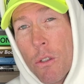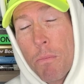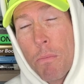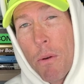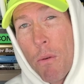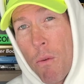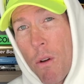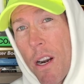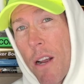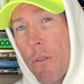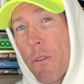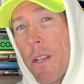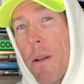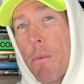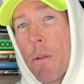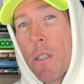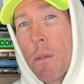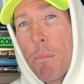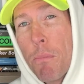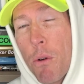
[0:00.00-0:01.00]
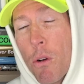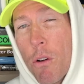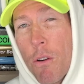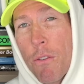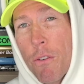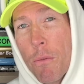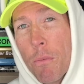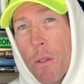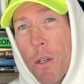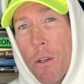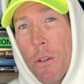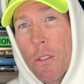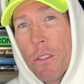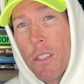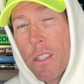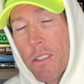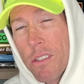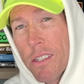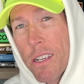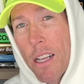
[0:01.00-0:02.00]
but what I was able to pull from those to
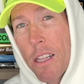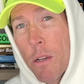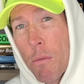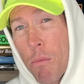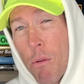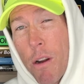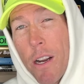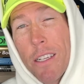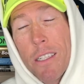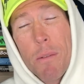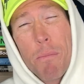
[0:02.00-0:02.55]
celebrate, to